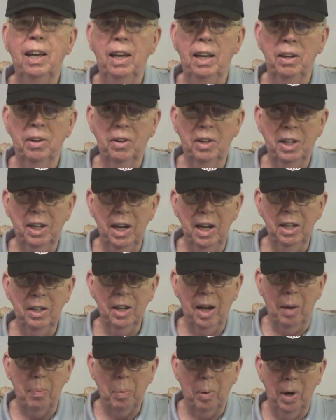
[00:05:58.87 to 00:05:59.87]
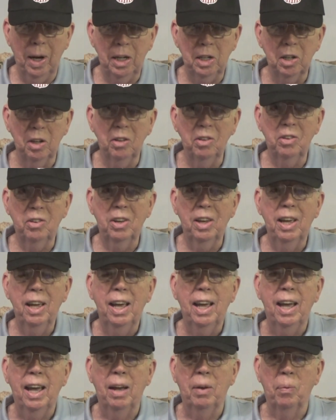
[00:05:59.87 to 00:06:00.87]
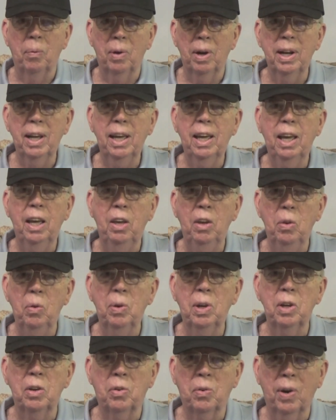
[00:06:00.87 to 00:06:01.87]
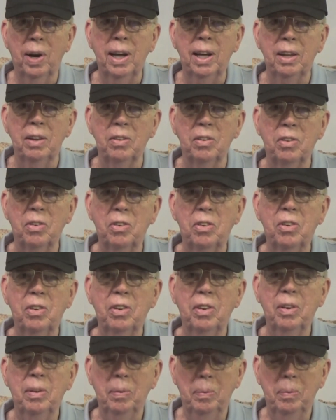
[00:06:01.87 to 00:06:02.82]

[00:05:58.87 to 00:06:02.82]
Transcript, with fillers: interchange operations, and running unit trains.